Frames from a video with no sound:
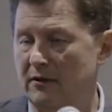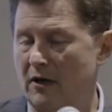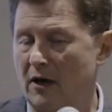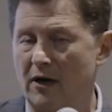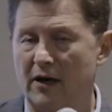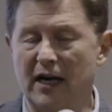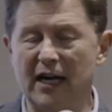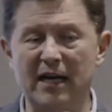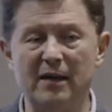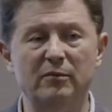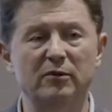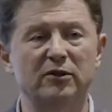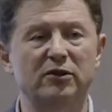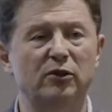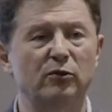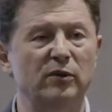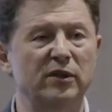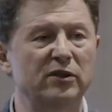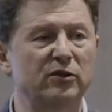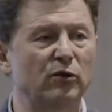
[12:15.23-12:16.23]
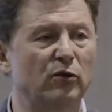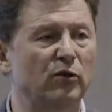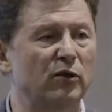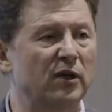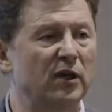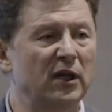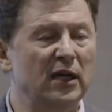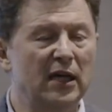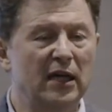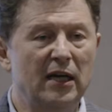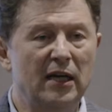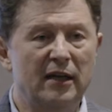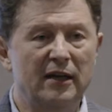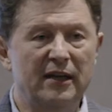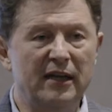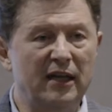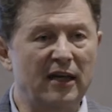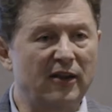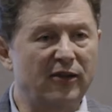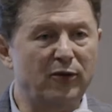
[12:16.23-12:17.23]
are able to endure
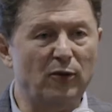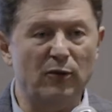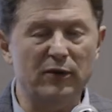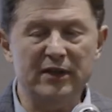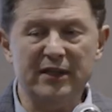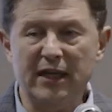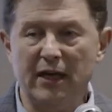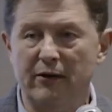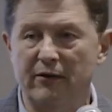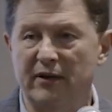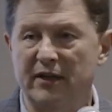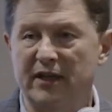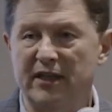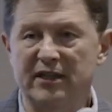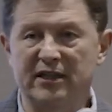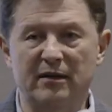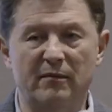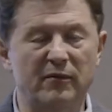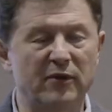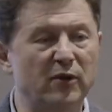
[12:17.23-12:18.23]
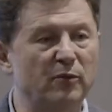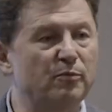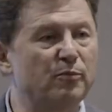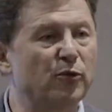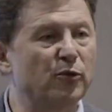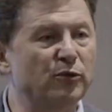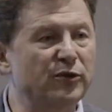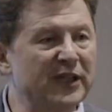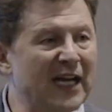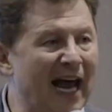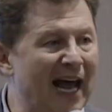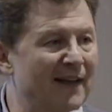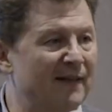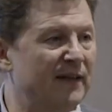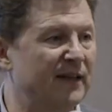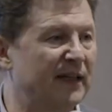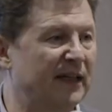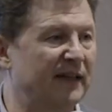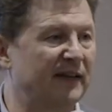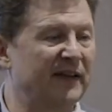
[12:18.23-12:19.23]
the authoritarianism, the
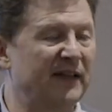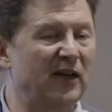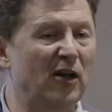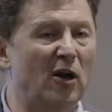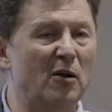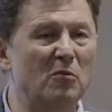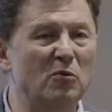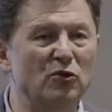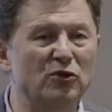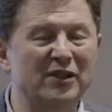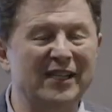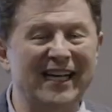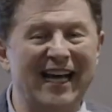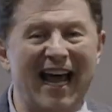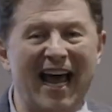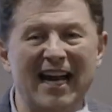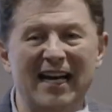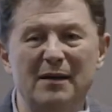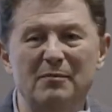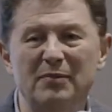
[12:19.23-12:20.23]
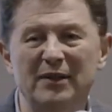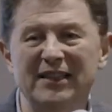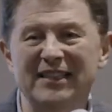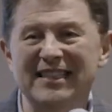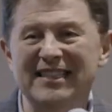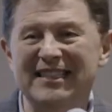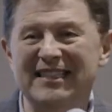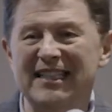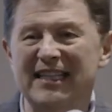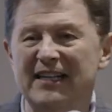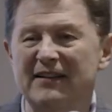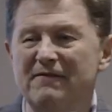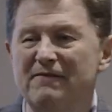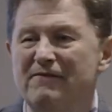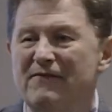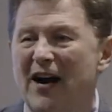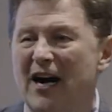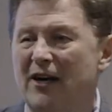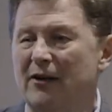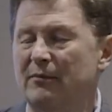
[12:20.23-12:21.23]
brutality, the almost cannibalistic
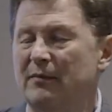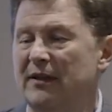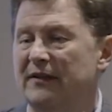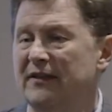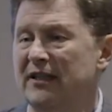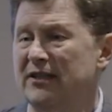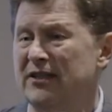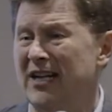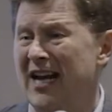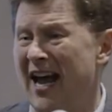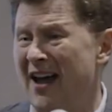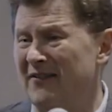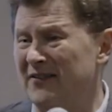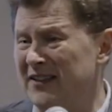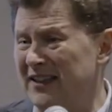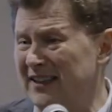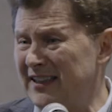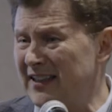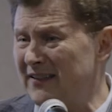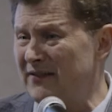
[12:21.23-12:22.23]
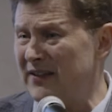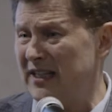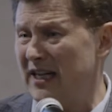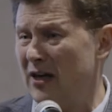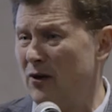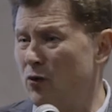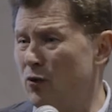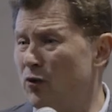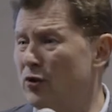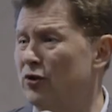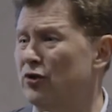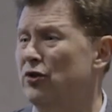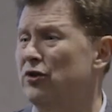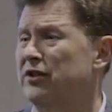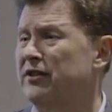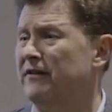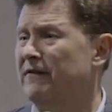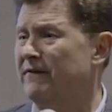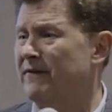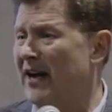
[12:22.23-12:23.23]
environment that you have to live in order
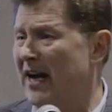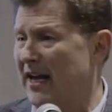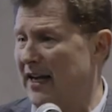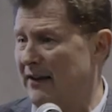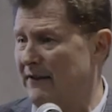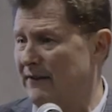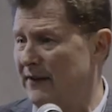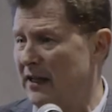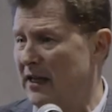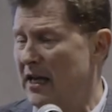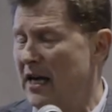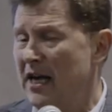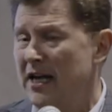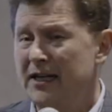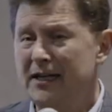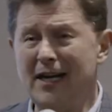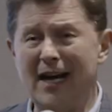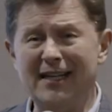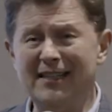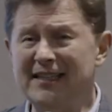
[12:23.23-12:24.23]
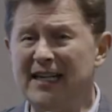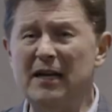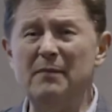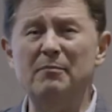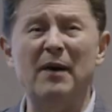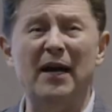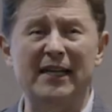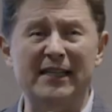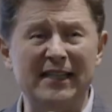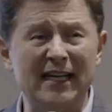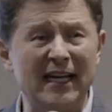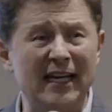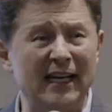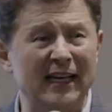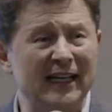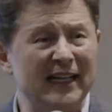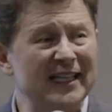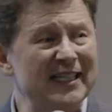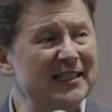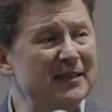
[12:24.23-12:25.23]
to survive, not day by
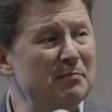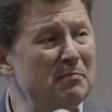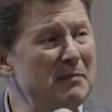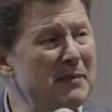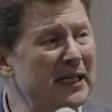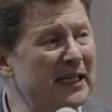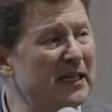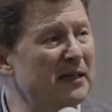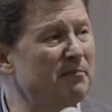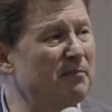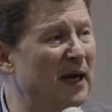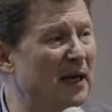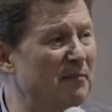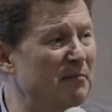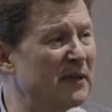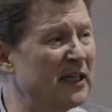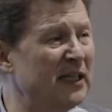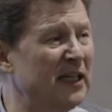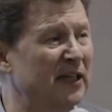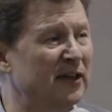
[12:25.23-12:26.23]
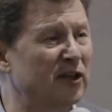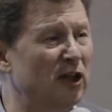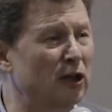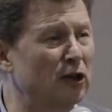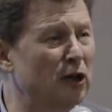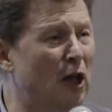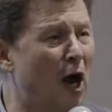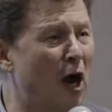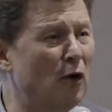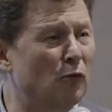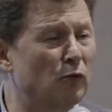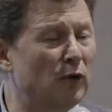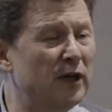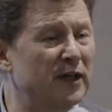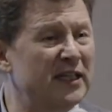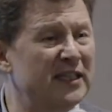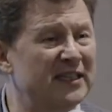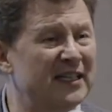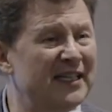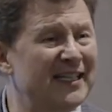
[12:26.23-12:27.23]
day, it's minute by minute. The long
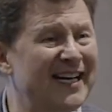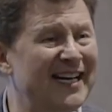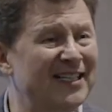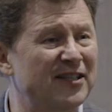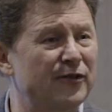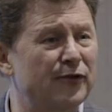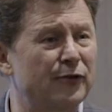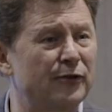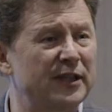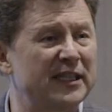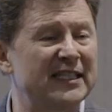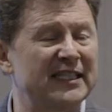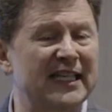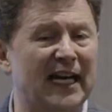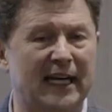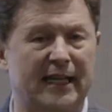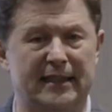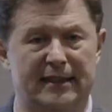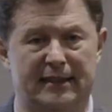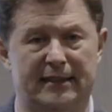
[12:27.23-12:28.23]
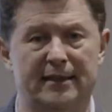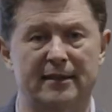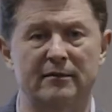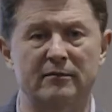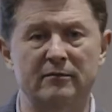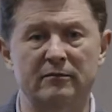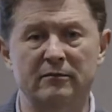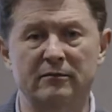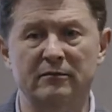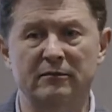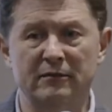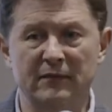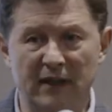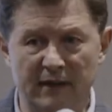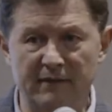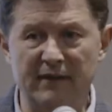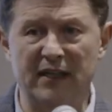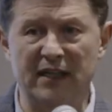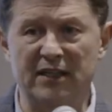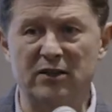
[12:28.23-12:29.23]
run is the next 30 seconds
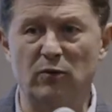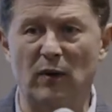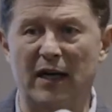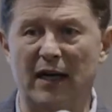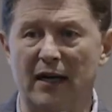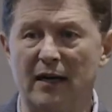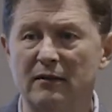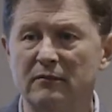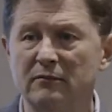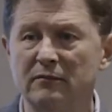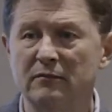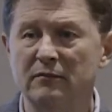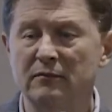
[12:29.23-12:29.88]
in Venezuela.